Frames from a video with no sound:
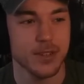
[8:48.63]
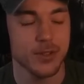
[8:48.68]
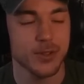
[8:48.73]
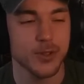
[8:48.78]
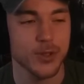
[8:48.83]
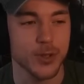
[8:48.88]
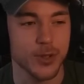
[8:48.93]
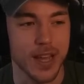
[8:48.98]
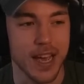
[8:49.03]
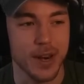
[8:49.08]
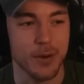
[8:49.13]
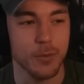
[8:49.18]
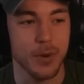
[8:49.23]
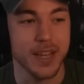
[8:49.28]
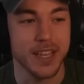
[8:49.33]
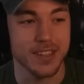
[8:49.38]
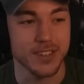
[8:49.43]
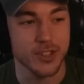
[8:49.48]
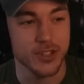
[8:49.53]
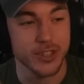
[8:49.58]
so that we
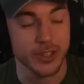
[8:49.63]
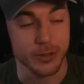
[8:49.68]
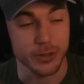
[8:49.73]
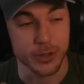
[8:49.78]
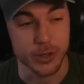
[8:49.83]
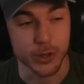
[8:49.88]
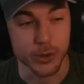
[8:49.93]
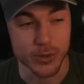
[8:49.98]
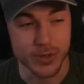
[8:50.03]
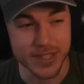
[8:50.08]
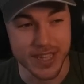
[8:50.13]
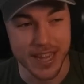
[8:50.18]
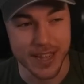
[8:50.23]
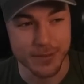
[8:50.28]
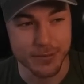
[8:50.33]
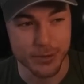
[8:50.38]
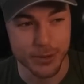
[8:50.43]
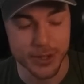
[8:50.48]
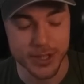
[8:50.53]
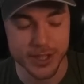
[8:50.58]
can still use that
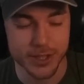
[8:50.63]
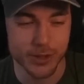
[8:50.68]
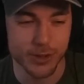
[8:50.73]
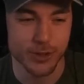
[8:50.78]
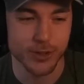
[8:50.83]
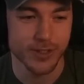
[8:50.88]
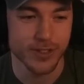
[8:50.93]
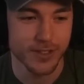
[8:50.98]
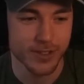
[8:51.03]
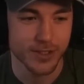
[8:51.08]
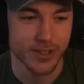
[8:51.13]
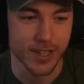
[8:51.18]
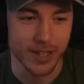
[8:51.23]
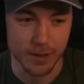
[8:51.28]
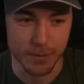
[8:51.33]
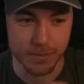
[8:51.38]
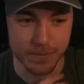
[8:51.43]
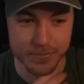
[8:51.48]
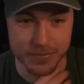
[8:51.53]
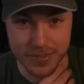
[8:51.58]
footage.
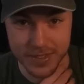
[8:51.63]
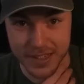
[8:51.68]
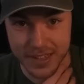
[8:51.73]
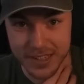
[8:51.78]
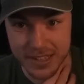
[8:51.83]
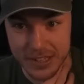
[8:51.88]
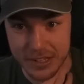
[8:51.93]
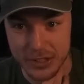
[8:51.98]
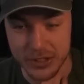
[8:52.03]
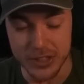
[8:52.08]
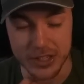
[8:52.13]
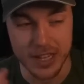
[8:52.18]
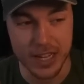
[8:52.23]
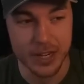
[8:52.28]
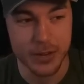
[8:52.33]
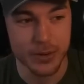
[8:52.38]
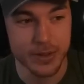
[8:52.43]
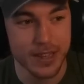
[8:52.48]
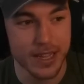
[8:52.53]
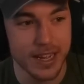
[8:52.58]
So good
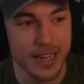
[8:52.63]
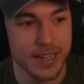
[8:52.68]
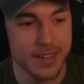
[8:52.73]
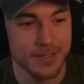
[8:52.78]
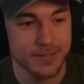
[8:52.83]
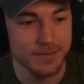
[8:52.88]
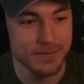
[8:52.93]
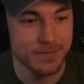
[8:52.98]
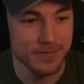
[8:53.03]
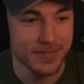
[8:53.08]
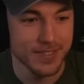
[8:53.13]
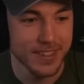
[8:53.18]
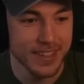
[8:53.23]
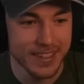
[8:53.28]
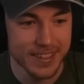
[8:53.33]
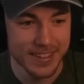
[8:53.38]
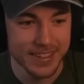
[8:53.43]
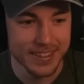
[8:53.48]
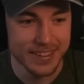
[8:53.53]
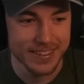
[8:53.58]
luck with that.
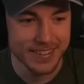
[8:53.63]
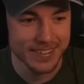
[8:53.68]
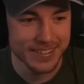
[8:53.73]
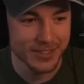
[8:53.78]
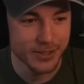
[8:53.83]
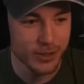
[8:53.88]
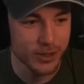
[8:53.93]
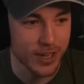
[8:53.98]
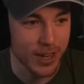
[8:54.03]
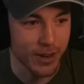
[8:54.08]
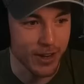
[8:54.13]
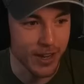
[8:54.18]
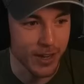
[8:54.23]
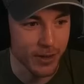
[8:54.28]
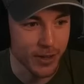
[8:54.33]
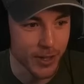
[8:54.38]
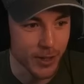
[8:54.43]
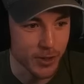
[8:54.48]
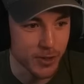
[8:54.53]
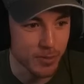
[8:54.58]
Shout
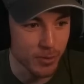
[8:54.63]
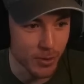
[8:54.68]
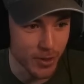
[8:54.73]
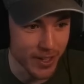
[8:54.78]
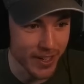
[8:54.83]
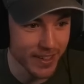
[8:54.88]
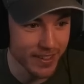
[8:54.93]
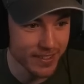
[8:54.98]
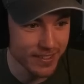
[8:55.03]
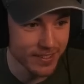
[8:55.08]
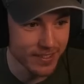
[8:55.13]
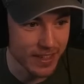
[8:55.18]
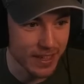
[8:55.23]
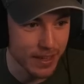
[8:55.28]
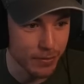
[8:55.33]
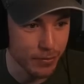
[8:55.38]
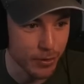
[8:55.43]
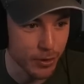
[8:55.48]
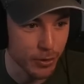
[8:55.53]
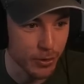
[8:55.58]
out Ghost Boy.
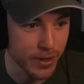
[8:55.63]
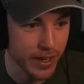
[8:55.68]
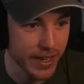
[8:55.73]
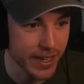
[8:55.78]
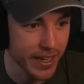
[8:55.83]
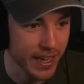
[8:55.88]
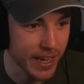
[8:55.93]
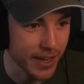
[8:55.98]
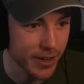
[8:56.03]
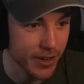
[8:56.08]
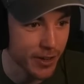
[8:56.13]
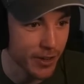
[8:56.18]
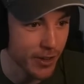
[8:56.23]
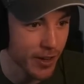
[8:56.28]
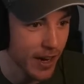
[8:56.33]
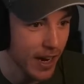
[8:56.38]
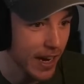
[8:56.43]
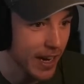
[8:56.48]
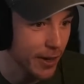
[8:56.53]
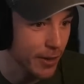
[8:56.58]
If you need an editor,
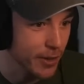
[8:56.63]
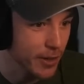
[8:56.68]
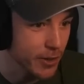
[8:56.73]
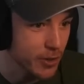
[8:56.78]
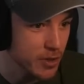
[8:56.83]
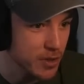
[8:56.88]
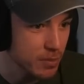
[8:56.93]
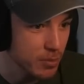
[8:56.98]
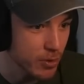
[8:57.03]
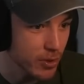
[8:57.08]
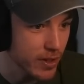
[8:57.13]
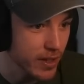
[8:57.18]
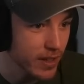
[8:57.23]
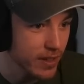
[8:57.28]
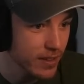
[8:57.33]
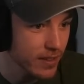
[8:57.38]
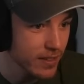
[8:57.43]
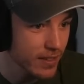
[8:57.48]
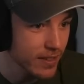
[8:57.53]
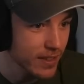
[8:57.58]
hire Ghost Boy.
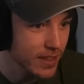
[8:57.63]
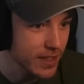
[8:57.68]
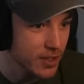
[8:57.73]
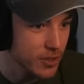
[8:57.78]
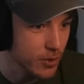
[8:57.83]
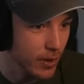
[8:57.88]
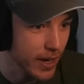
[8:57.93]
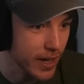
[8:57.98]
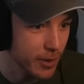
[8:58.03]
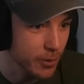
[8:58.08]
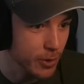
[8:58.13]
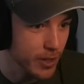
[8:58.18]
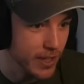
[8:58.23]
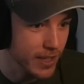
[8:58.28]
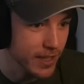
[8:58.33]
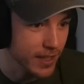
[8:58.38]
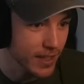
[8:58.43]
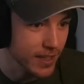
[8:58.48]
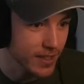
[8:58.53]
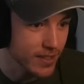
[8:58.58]
He's great at what he
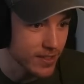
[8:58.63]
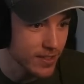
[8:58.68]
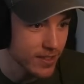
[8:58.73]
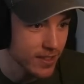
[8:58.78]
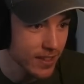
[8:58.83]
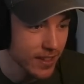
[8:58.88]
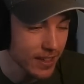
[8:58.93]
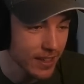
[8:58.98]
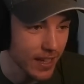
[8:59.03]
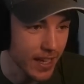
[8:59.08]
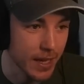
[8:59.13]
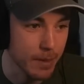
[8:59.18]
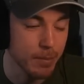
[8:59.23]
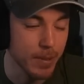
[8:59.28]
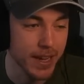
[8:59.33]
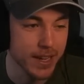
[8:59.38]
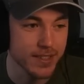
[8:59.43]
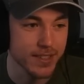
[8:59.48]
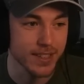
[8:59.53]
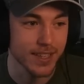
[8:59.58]
does, like
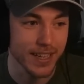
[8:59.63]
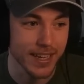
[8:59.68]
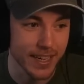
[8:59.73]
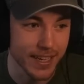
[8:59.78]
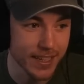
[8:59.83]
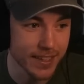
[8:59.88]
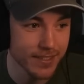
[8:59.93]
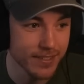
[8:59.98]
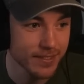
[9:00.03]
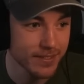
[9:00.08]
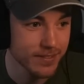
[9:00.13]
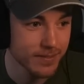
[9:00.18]
pixelating.